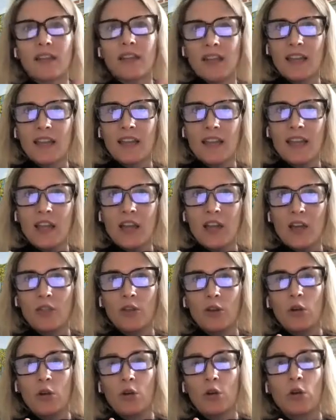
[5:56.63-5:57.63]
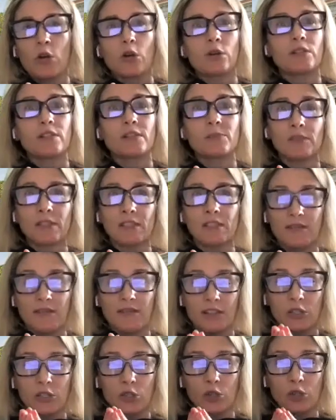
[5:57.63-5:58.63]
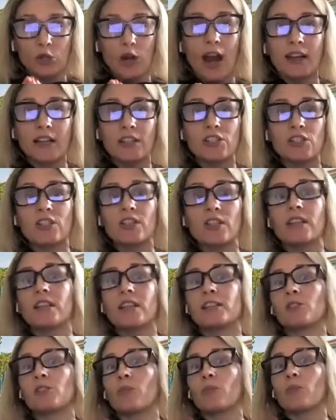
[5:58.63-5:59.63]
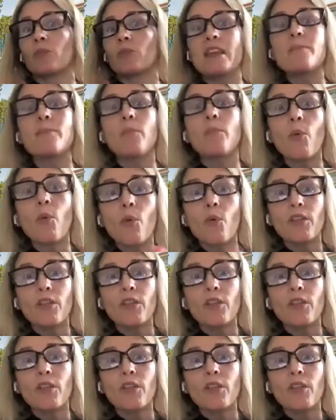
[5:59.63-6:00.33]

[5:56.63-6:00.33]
any other specific strategies or people